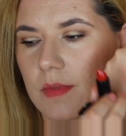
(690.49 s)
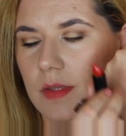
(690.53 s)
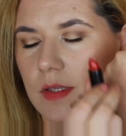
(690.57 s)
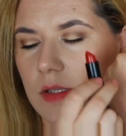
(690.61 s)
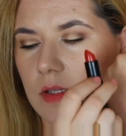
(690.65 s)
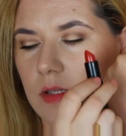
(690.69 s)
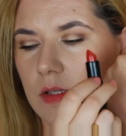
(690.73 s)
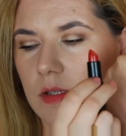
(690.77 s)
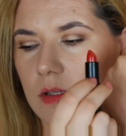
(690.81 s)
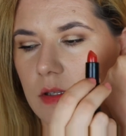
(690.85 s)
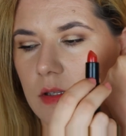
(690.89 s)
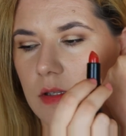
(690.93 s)

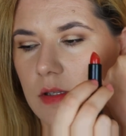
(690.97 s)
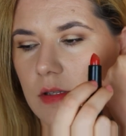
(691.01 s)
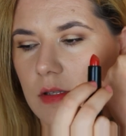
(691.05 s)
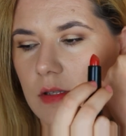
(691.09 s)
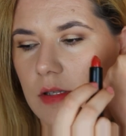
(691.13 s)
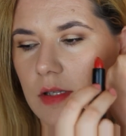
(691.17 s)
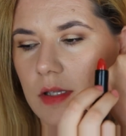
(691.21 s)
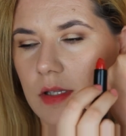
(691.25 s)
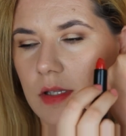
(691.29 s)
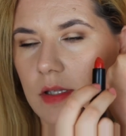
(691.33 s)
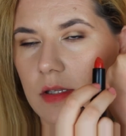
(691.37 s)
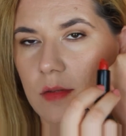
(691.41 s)
in
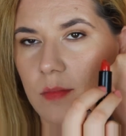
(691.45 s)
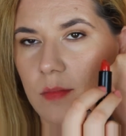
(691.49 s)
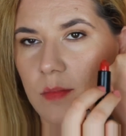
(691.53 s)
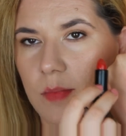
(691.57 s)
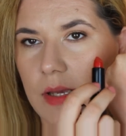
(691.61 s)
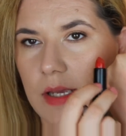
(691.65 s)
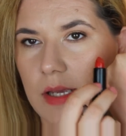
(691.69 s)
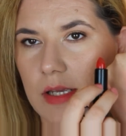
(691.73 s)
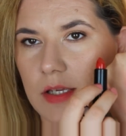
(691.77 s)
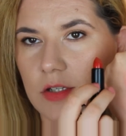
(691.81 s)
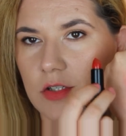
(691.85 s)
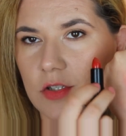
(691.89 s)
in the
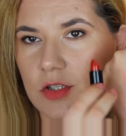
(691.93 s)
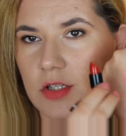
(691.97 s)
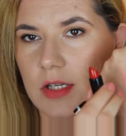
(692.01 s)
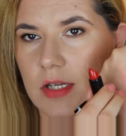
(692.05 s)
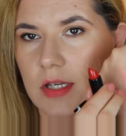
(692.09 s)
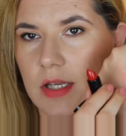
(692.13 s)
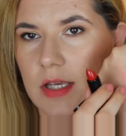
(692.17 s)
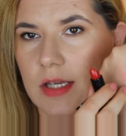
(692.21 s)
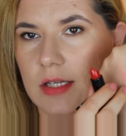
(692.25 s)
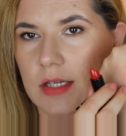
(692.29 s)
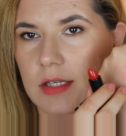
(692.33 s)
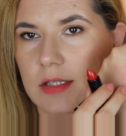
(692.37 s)

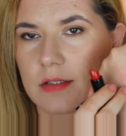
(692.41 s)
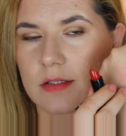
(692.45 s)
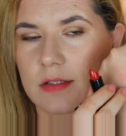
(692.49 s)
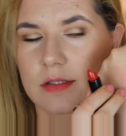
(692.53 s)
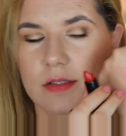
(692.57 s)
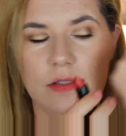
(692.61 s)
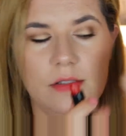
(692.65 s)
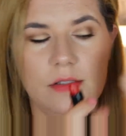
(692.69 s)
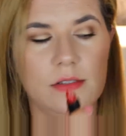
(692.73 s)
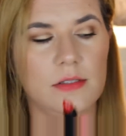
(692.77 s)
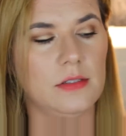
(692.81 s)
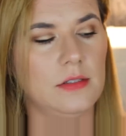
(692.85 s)
packaging it
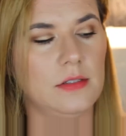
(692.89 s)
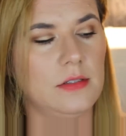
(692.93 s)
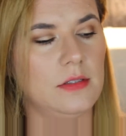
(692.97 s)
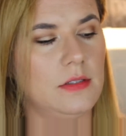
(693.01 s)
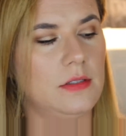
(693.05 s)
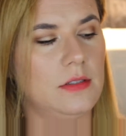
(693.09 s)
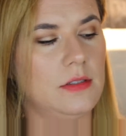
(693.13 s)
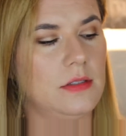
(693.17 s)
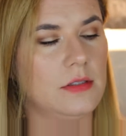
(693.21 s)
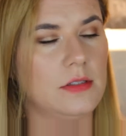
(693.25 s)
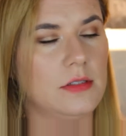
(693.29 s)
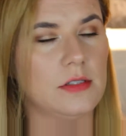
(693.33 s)

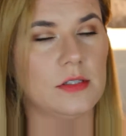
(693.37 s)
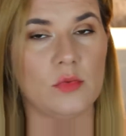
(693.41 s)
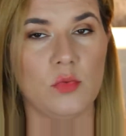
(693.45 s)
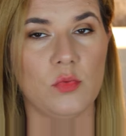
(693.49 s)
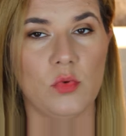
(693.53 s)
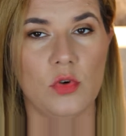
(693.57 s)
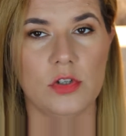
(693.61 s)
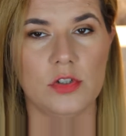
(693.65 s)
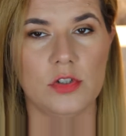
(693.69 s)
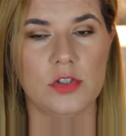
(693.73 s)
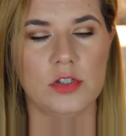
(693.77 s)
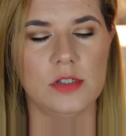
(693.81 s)

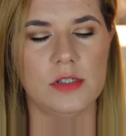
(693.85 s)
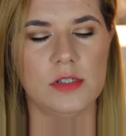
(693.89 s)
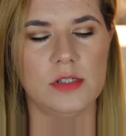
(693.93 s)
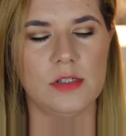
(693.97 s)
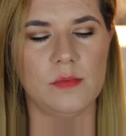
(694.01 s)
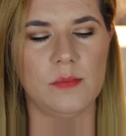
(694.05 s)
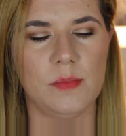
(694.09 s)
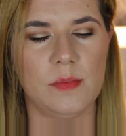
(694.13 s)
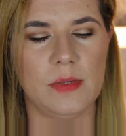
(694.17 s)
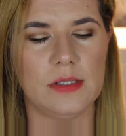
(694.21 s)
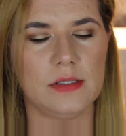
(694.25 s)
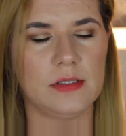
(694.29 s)

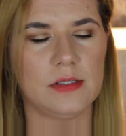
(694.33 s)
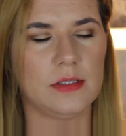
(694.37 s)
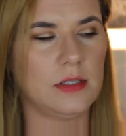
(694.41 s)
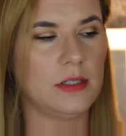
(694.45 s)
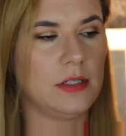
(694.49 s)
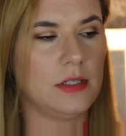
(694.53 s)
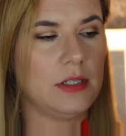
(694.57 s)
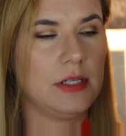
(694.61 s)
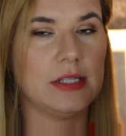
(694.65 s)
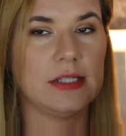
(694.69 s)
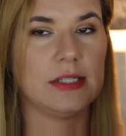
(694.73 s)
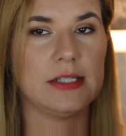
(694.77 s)
swatches, but
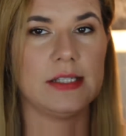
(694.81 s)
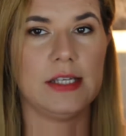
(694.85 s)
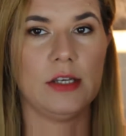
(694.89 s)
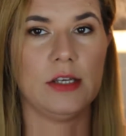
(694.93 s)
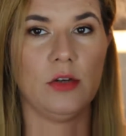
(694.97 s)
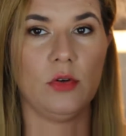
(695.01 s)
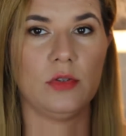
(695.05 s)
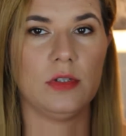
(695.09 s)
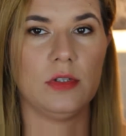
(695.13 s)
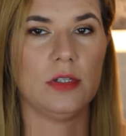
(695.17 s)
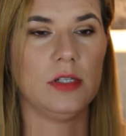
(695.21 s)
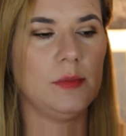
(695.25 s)
let's
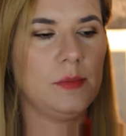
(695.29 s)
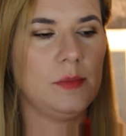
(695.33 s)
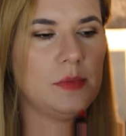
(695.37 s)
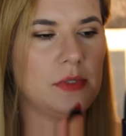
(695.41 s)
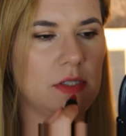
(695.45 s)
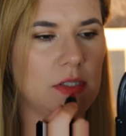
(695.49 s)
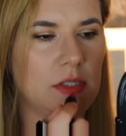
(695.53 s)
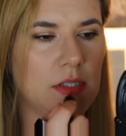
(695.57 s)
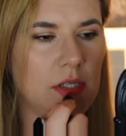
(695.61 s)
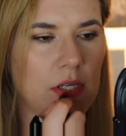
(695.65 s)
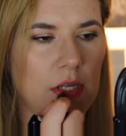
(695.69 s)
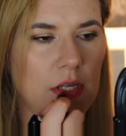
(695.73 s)
see on the
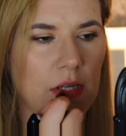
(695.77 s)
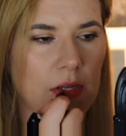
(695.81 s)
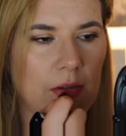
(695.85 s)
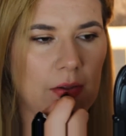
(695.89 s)
lips.